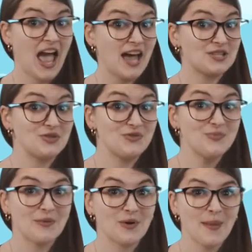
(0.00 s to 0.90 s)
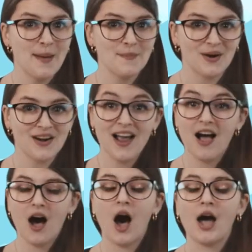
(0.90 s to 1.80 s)
As you may remember,
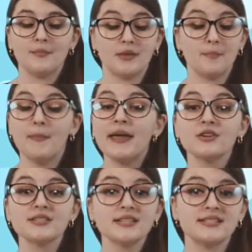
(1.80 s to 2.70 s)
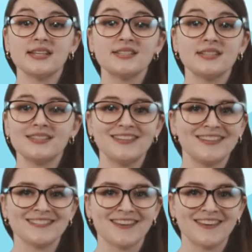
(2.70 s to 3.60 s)
I'm the mayor's assistant,
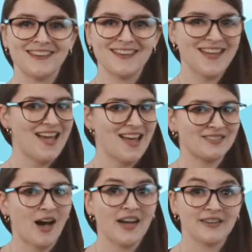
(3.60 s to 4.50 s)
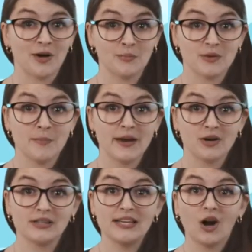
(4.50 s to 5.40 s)
Nisa, and I help the
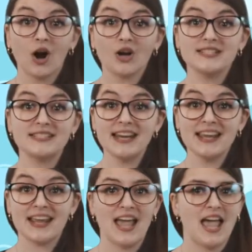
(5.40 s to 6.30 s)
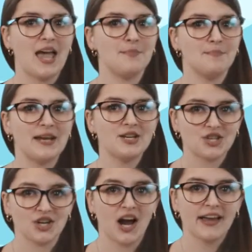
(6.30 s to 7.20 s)
mayor lead our city and make
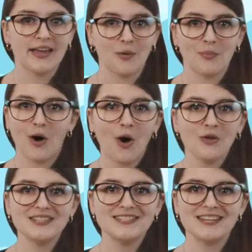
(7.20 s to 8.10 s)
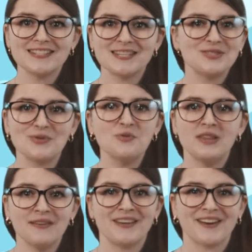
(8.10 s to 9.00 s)
sure I help all the citizens who
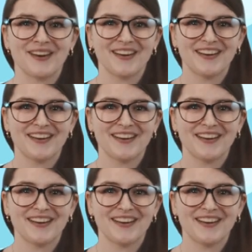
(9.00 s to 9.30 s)
live here.